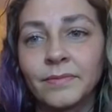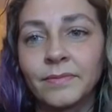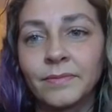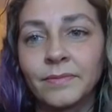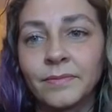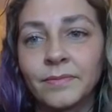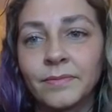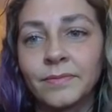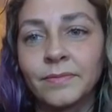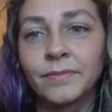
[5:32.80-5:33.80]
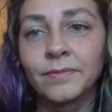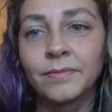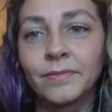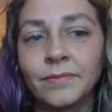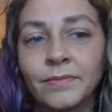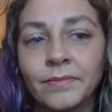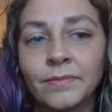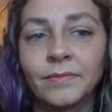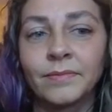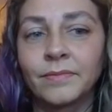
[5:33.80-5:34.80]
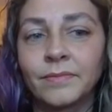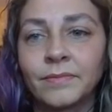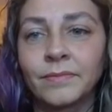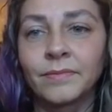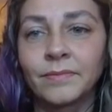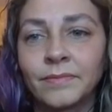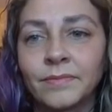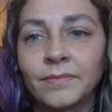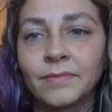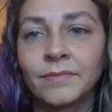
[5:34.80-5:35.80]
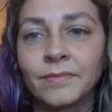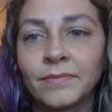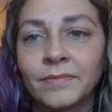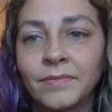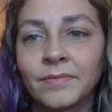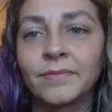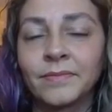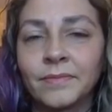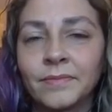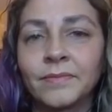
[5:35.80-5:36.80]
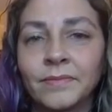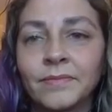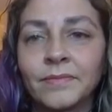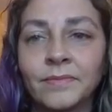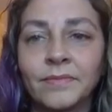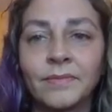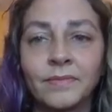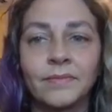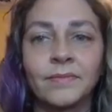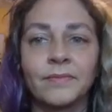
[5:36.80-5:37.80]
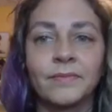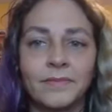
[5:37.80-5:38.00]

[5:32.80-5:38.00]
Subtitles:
This person isn't speaking.